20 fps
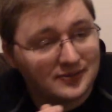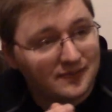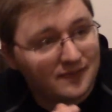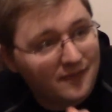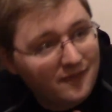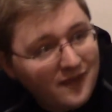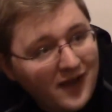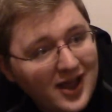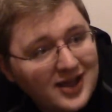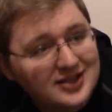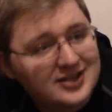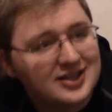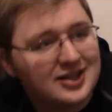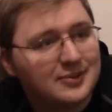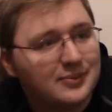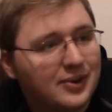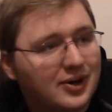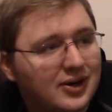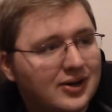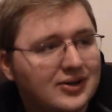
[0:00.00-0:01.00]
fancy
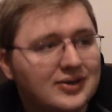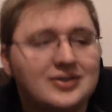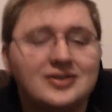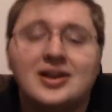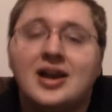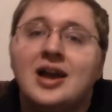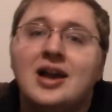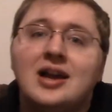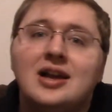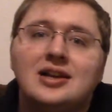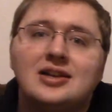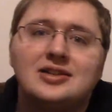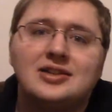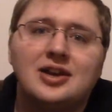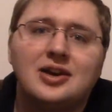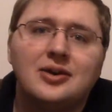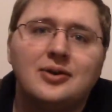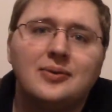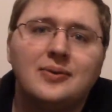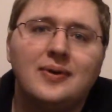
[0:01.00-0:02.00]
words.
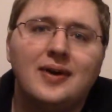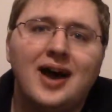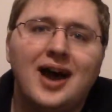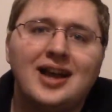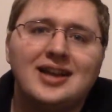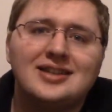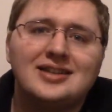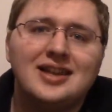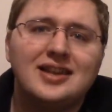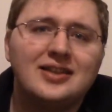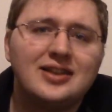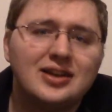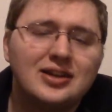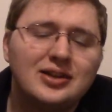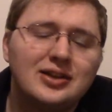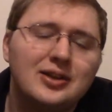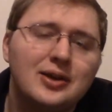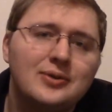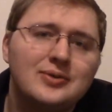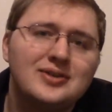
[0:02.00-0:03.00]
So I said the
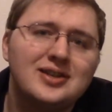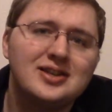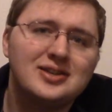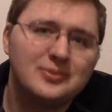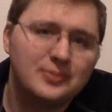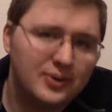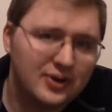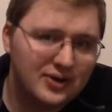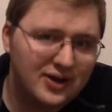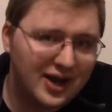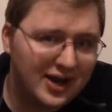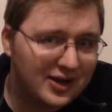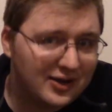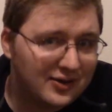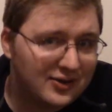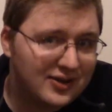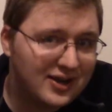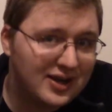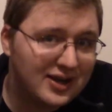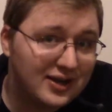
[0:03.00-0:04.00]
closest word I could
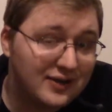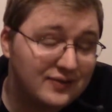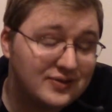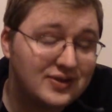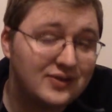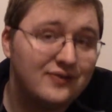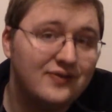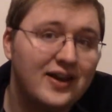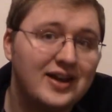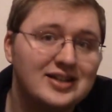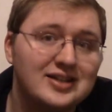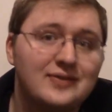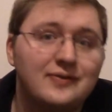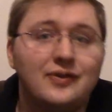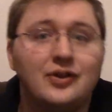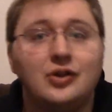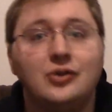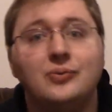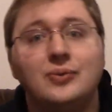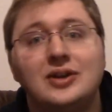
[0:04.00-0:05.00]
think of to
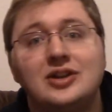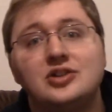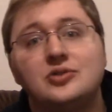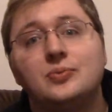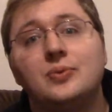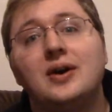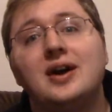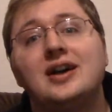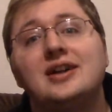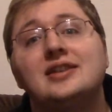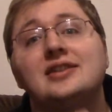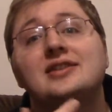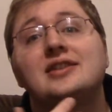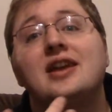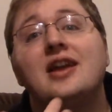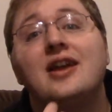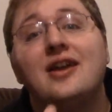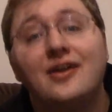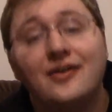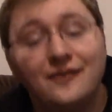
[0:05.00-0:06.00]
festival, which was
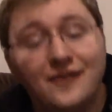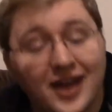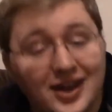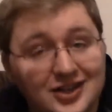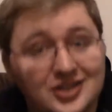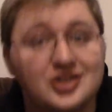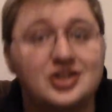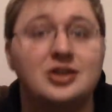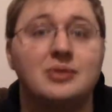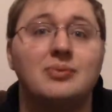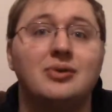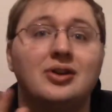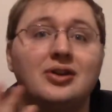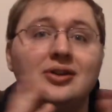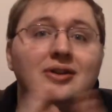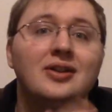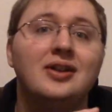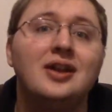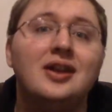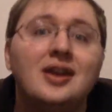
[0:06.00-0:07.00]

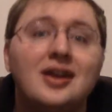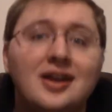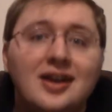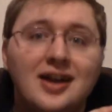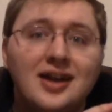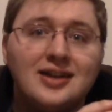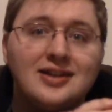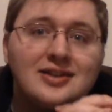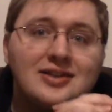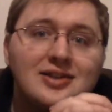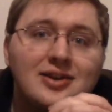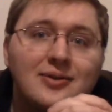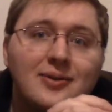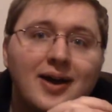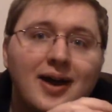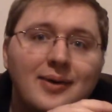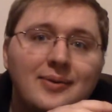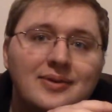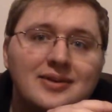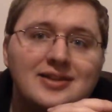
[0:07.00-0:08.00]
vegetable. And so
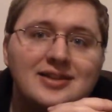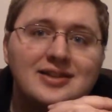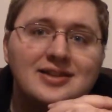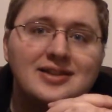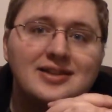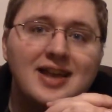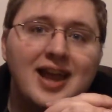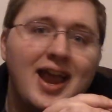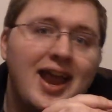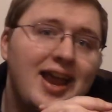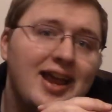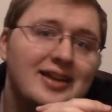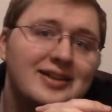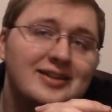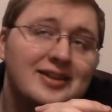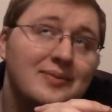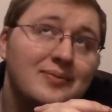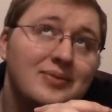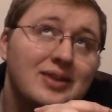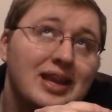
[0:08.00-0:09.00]
I would say
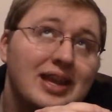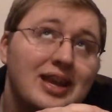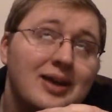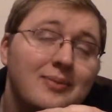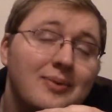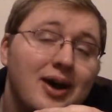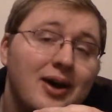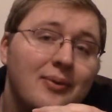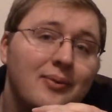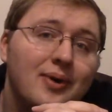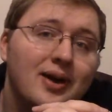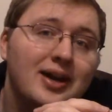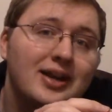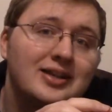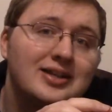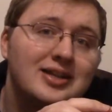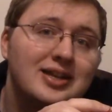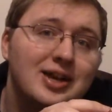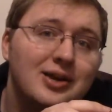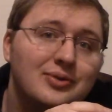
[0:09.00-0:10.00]
something about wanting
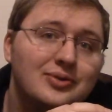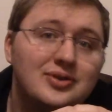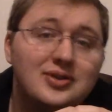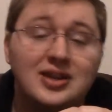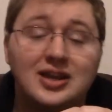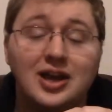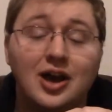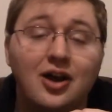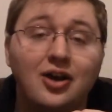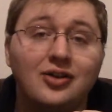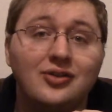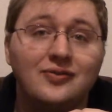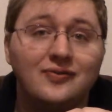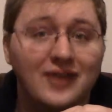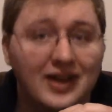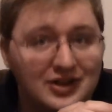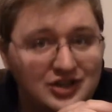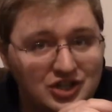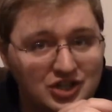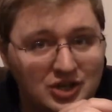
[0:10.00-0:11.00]
to go to the art
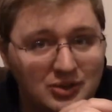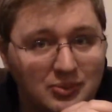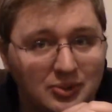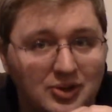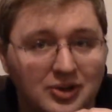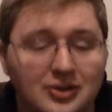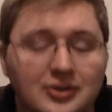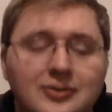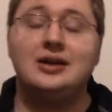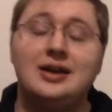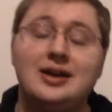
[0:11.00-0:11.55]
vegetable.